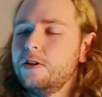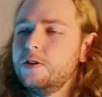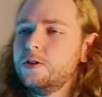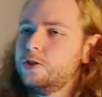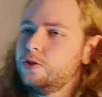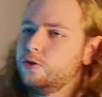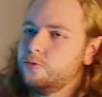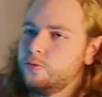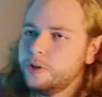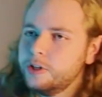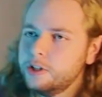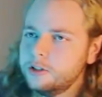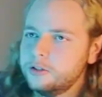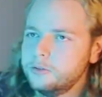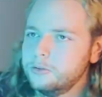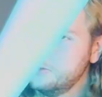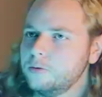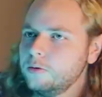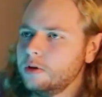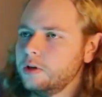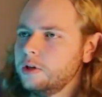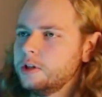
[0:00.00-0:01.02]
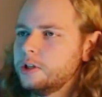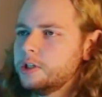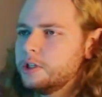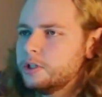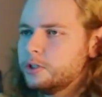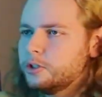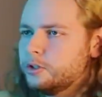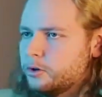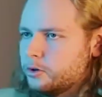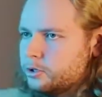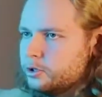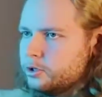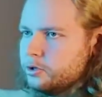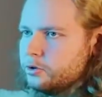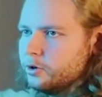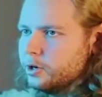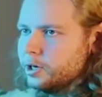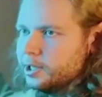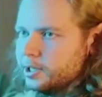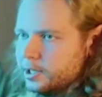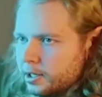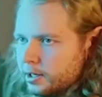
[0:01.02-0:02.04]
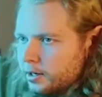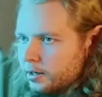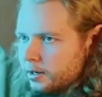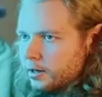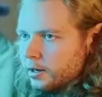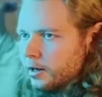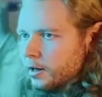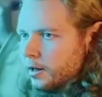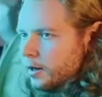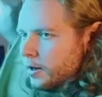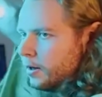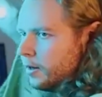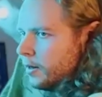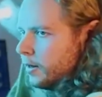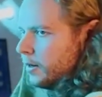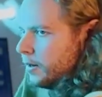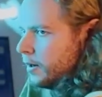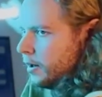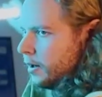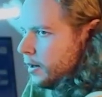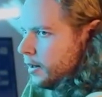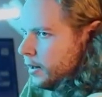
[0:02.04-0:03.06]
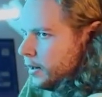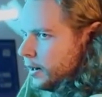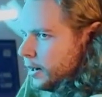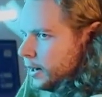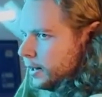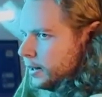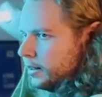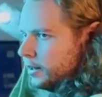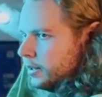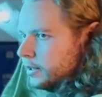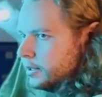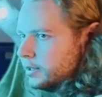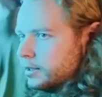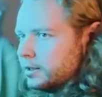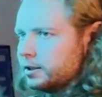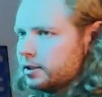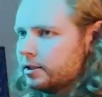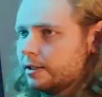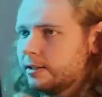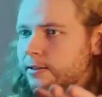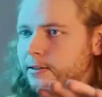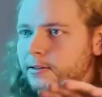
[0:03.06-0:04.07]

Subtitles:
Soresu starts striking like this.